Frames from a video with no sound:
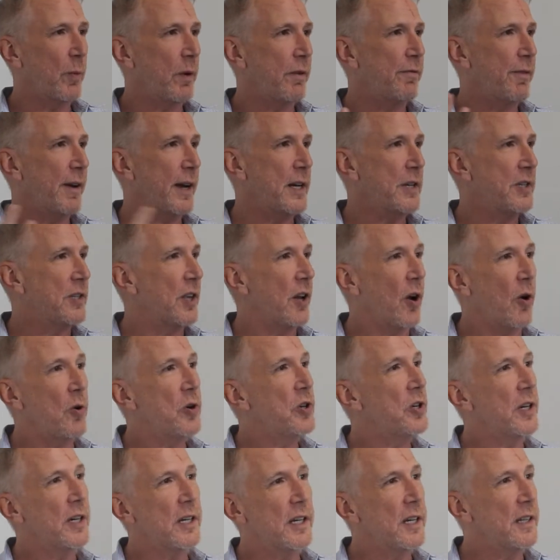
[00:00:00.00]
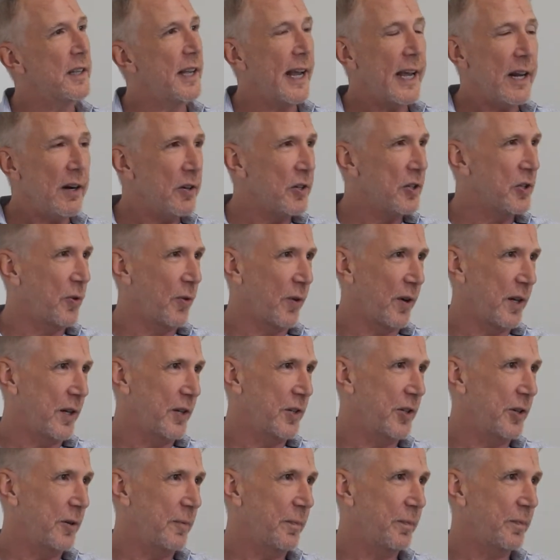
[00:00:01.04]
we faced an ocean container
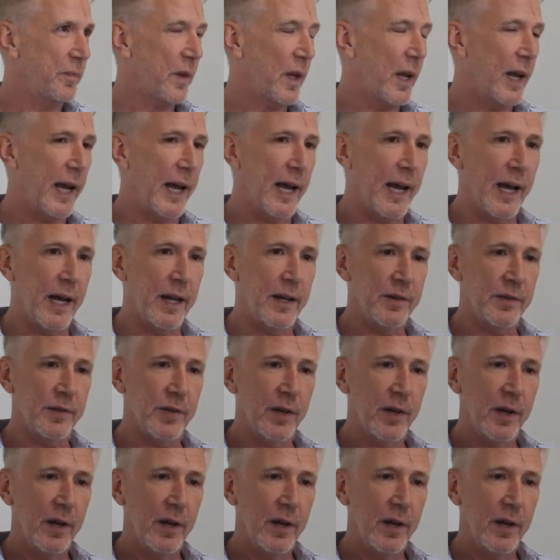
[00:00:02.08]
shortage. And